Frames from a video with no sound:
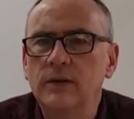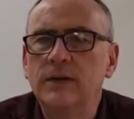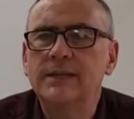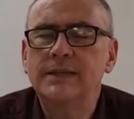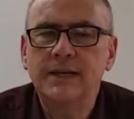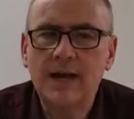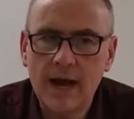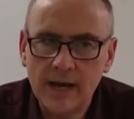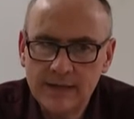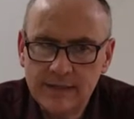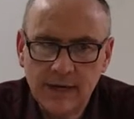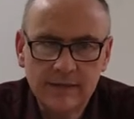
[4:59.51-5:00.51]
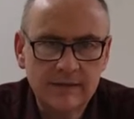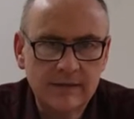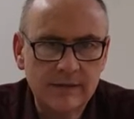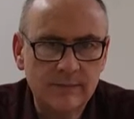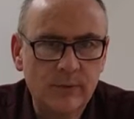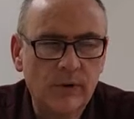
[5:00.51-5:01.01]
look at the context
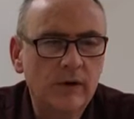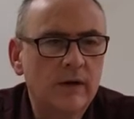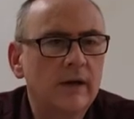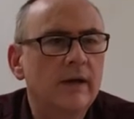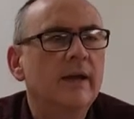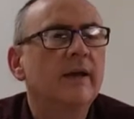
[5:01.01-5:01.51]
of the book,